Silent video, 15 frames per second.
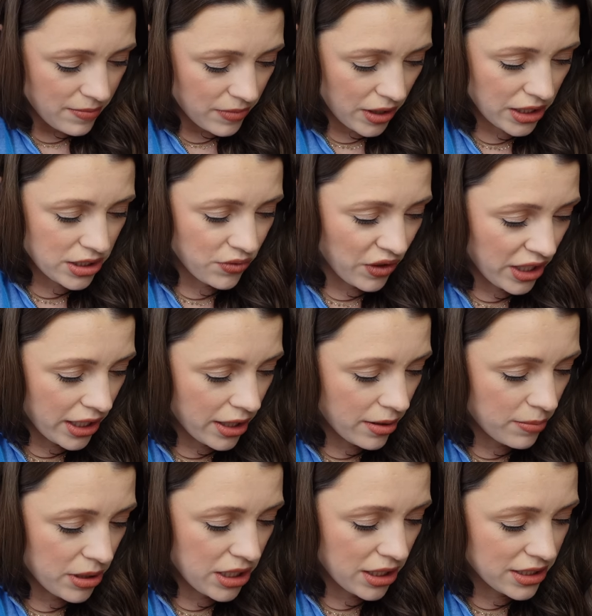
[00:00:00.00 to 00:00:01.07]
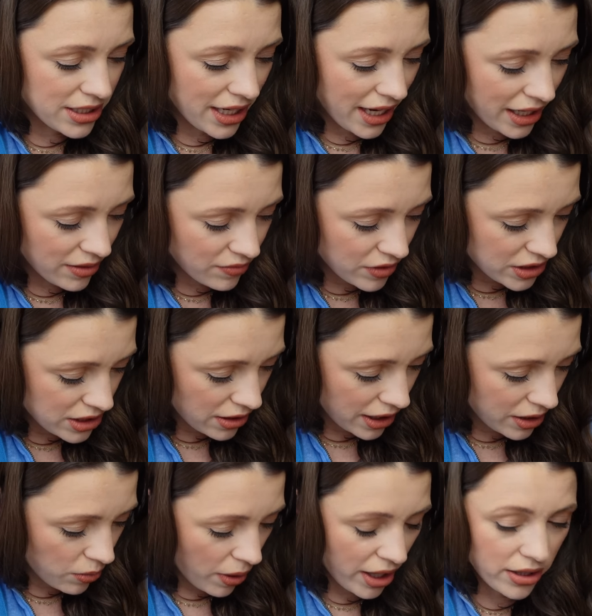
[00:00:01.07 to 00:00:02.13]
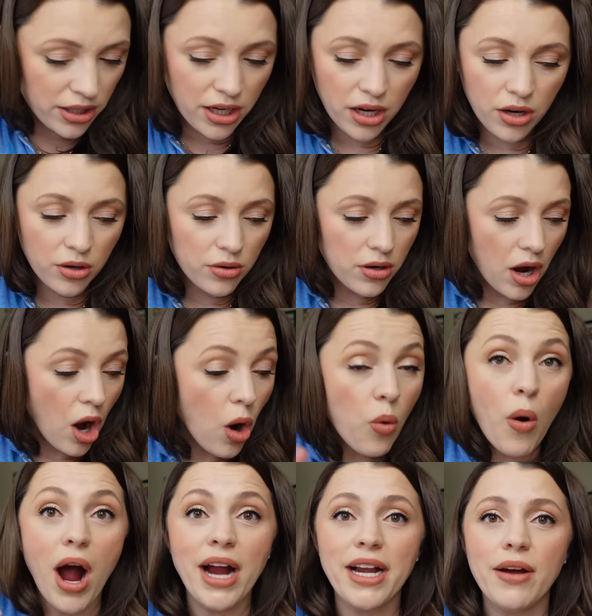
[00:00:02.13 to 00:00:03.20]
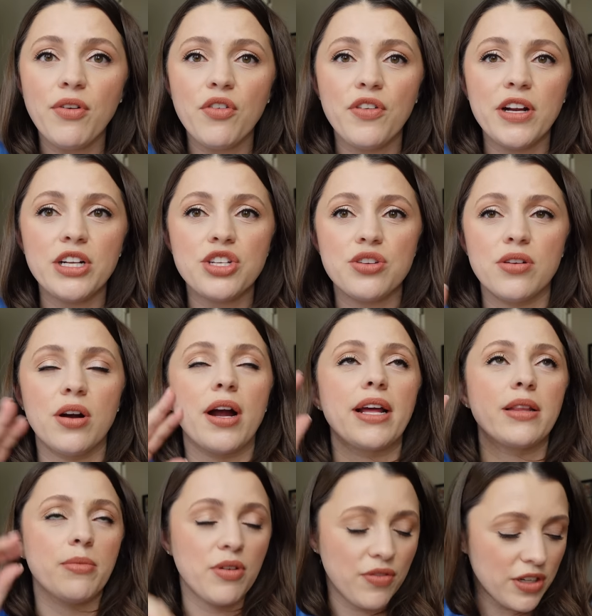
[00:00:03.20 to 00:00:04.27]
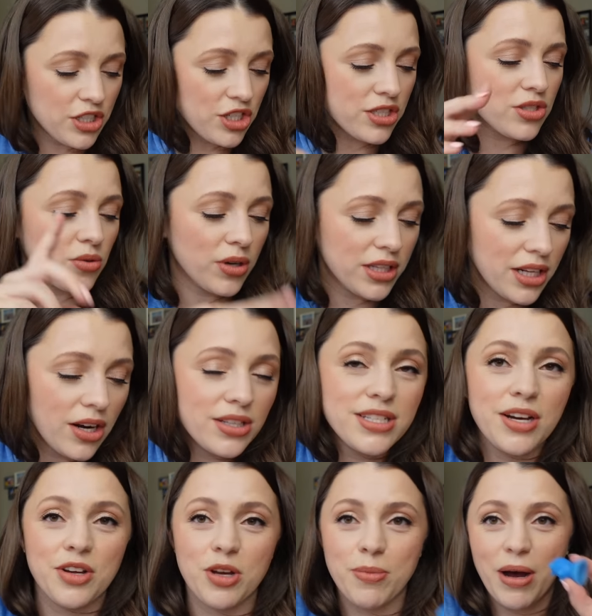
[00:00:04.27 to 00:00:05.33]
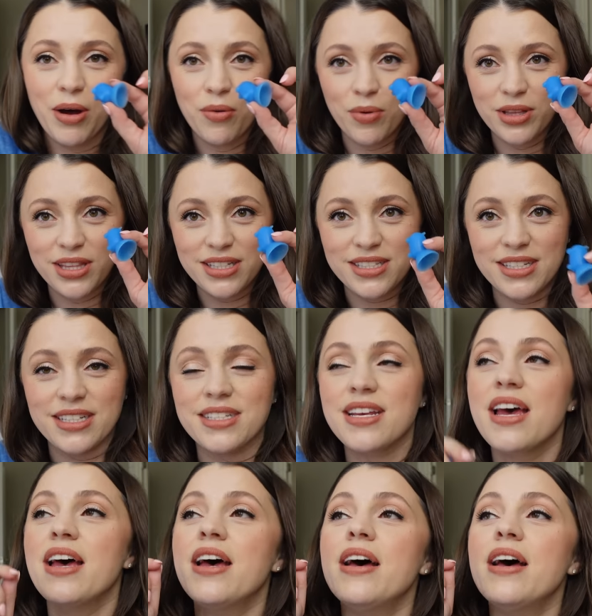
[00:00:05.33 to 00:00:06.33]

It's funny because I had Invisalign a while ago. Oh, I never finished. Okay, let me finish the story and then I'll tell you about what this is.